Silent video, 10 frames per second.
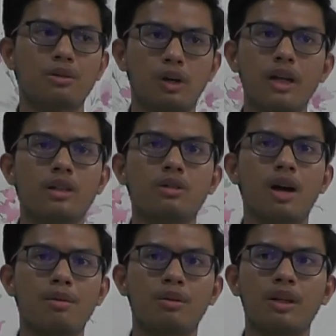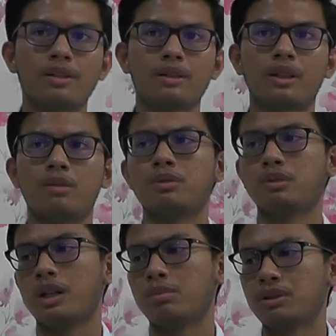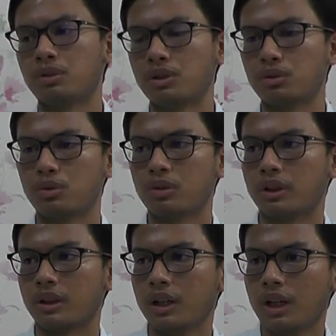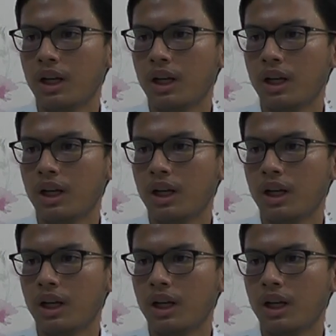great in grammar when I was an elementary schooler.